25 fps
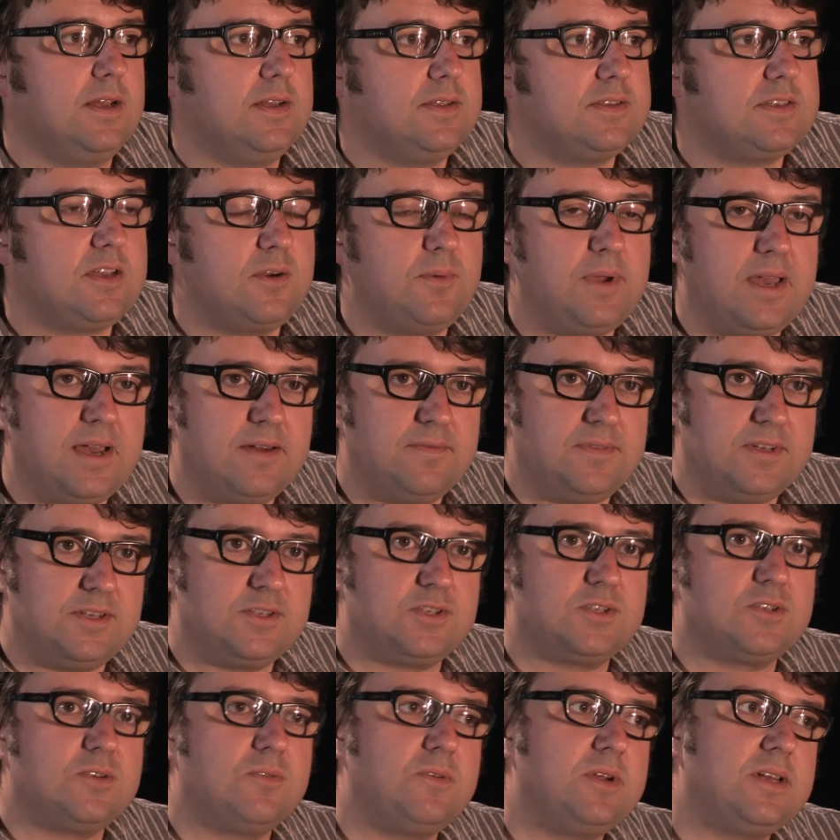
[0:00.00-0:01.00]
So we have
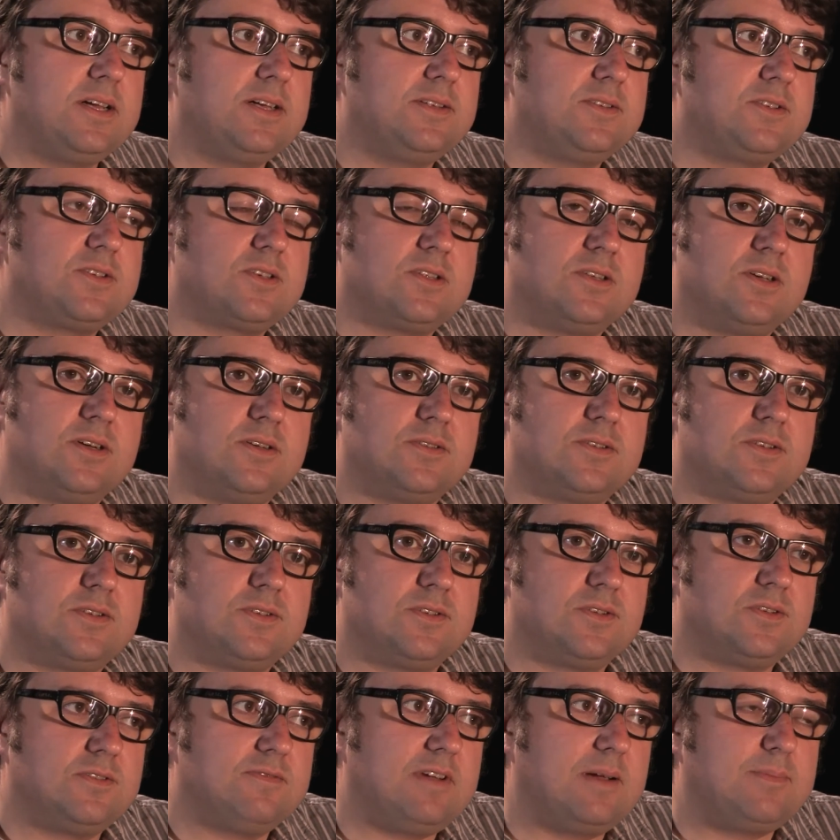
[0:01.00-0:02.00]
this storyline slot
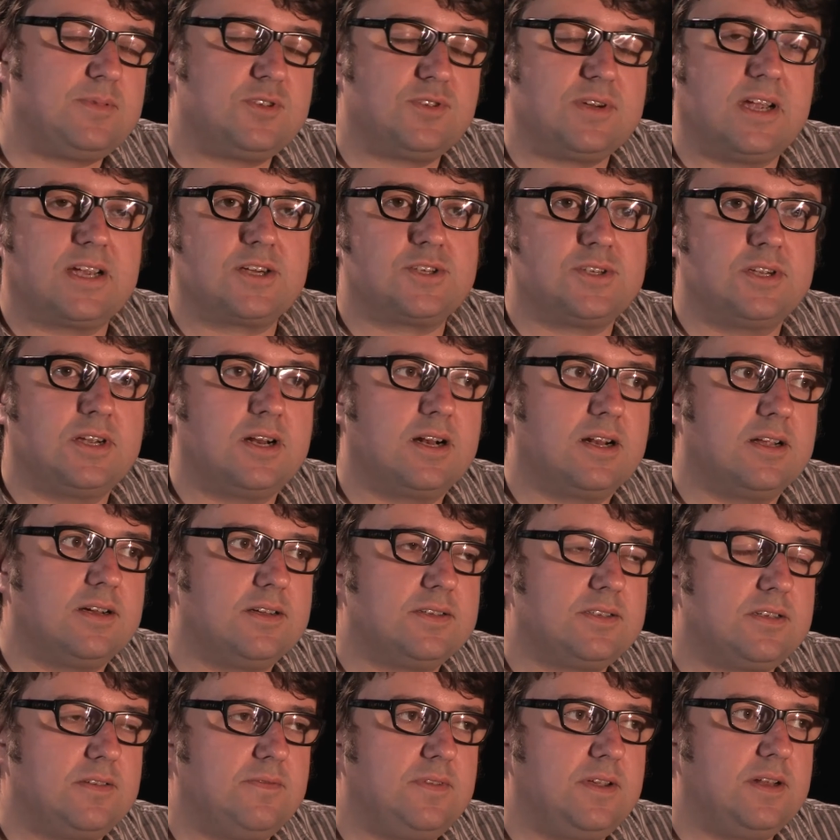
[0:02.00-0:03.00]
sort of abstraction
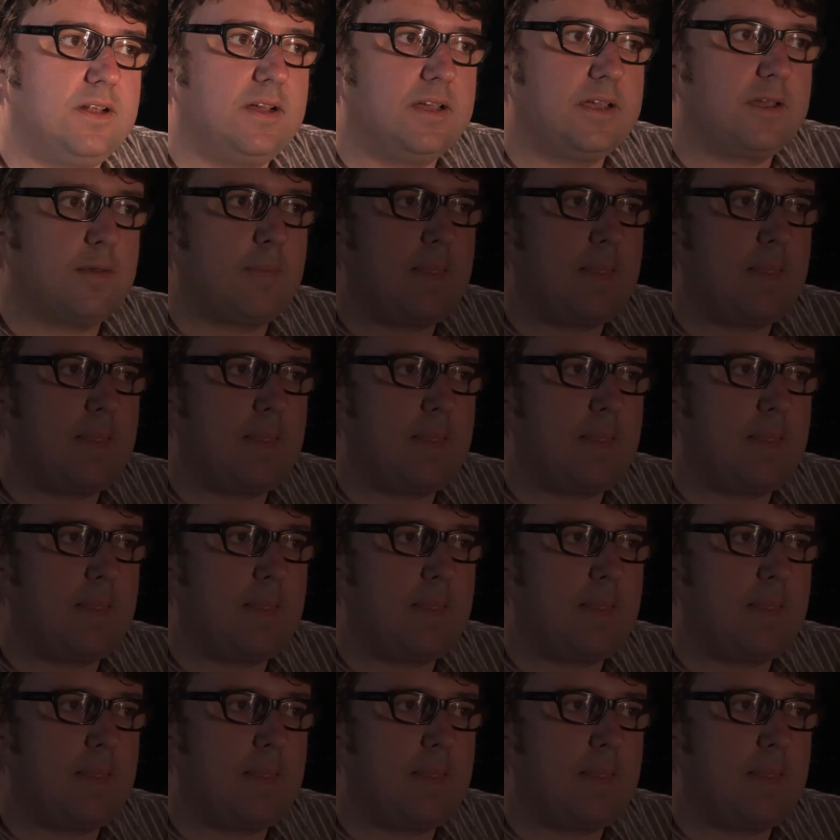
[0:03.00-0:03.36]
class, if you like.